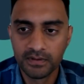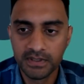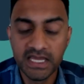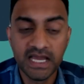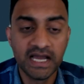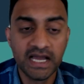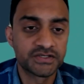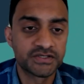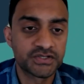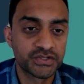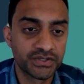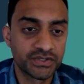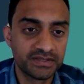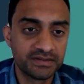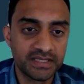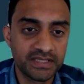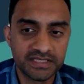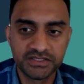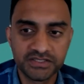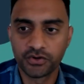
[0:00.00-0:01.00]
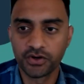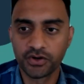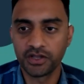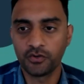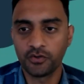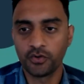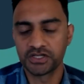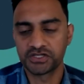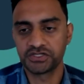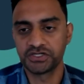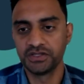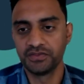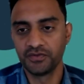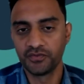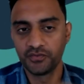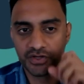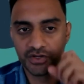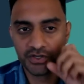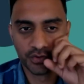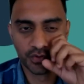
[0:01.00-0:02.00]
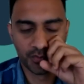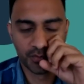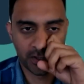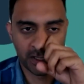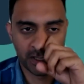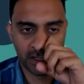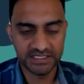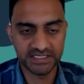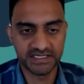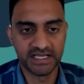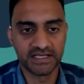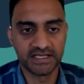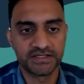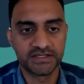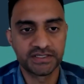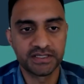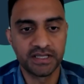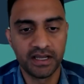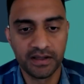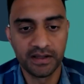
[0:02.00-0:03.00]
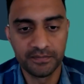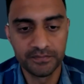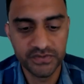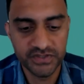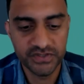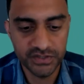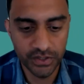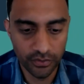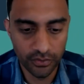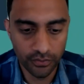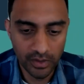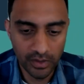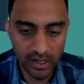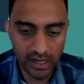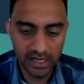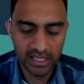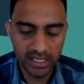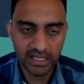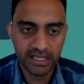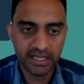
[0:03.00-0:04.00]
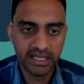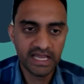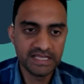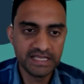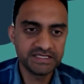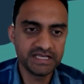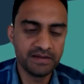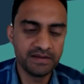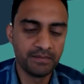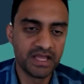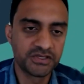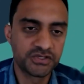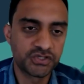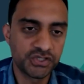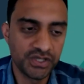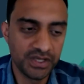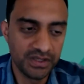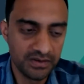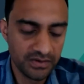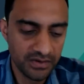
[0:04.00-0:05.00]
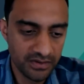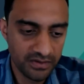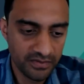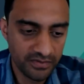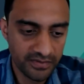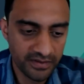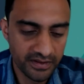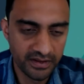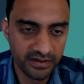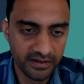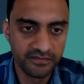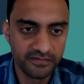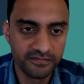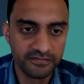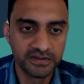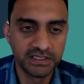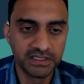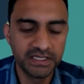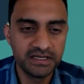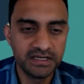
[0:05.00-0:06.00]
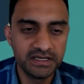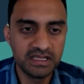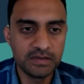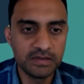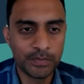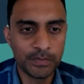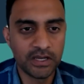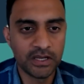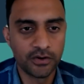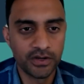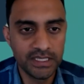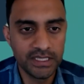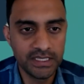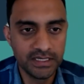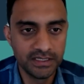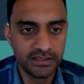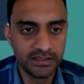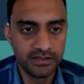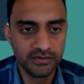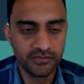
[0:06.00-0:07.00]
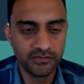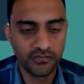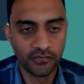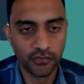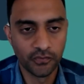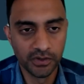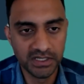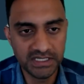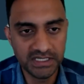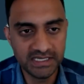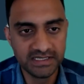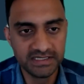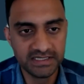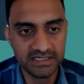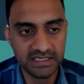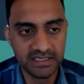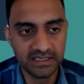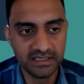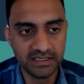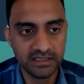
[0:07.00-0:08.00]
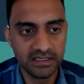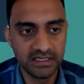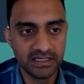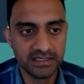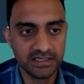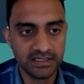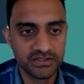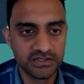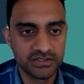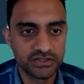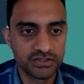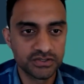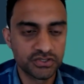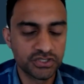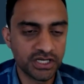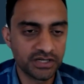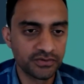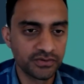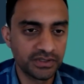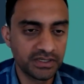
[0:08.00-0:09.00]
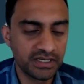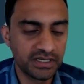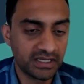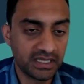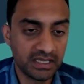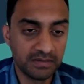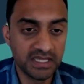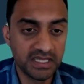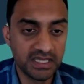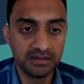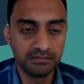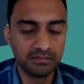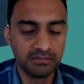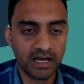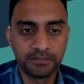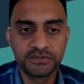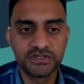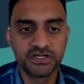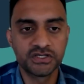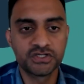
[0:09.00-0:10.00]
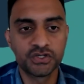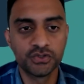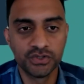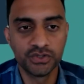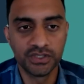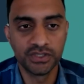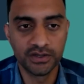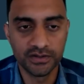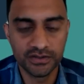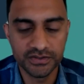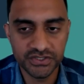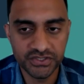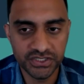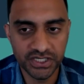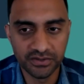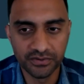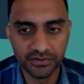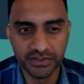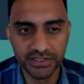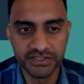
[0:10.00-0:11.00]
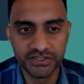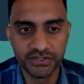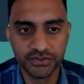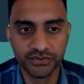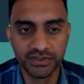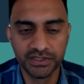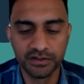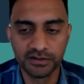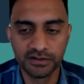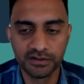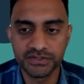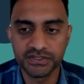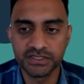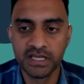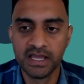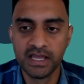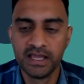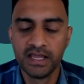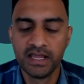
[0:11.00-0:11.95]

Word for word: Yeah, so that's a great question, the renewal process. Um, so as I mentioned, the validity period for an ED is generally, it can be up to two years, generally two years.